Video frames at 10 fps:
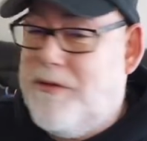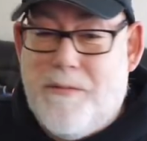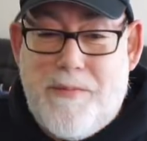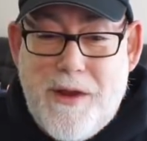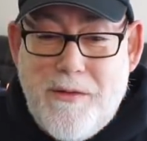
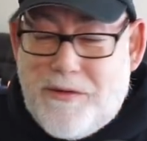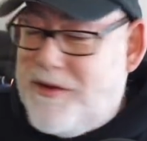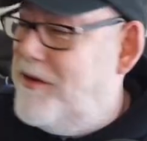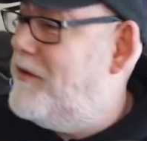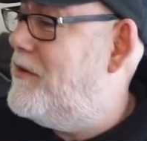
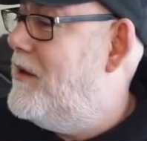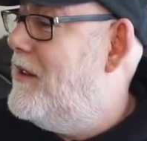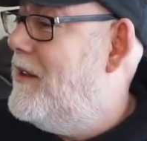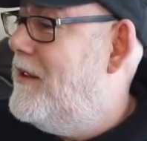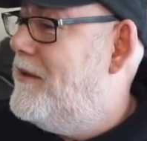computers,
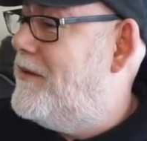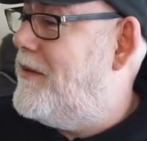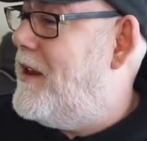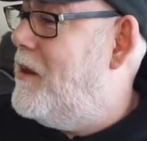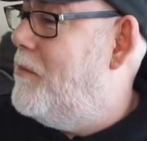
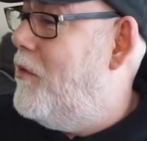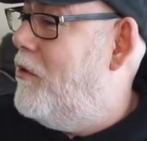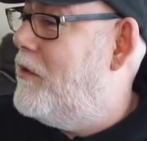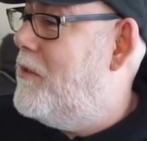single board